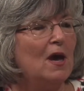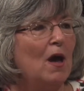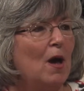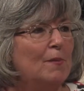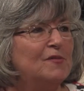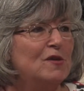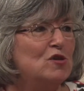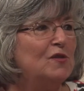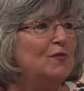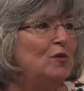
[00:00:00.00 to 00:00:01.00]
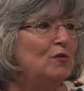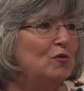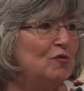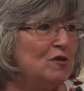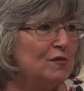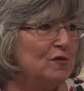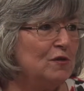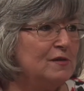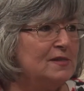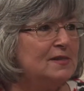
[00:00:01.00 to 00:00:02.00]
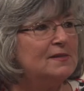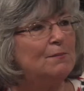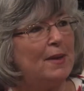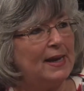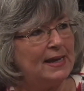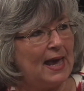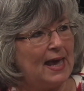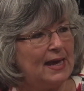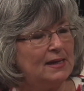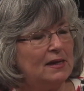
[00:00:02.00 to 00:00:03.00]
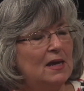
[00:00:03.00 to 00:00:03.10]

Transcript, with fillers: um, such as Food and Nutrition Services, Medicaid,